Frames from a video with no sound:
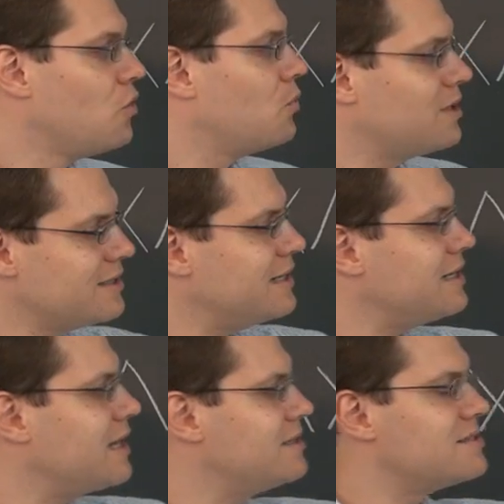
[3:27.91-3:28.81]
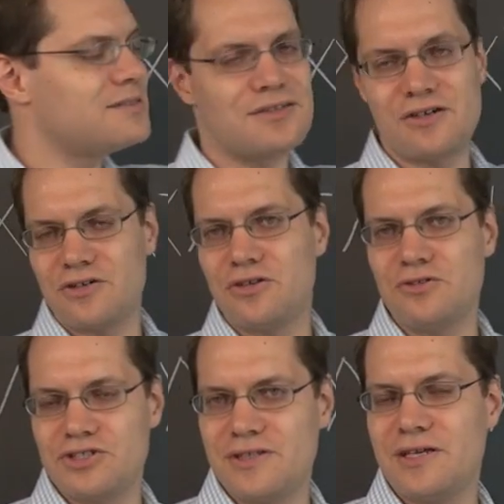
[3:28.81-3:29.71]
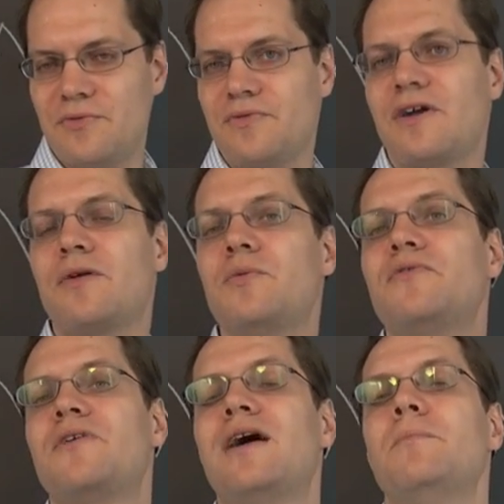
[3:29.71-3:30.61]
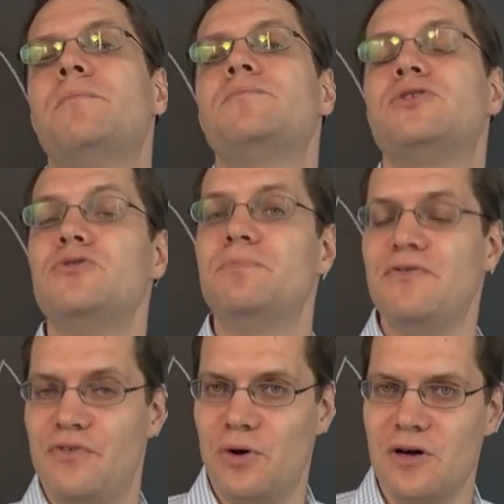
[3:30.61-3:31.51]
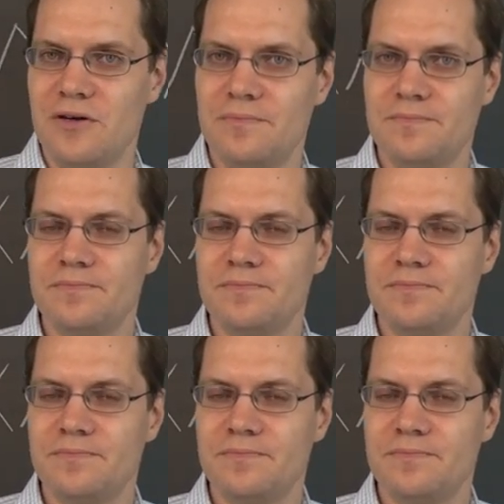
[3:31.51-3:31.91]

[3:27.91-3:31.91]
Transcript: Well, in any case, it's the conclusion that we've come to before,